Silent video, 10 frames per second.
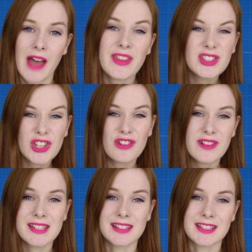And there's two
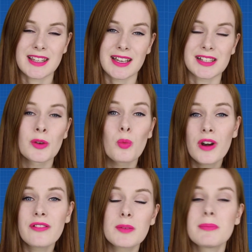reasons to this. One
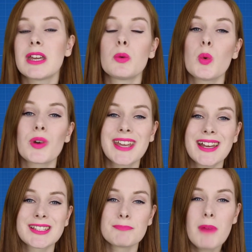of them being we want to get
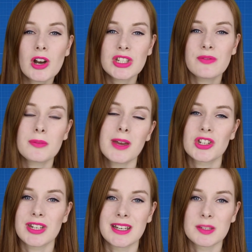as much
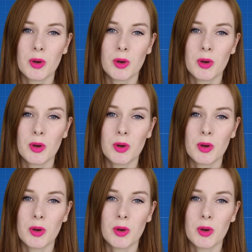information in as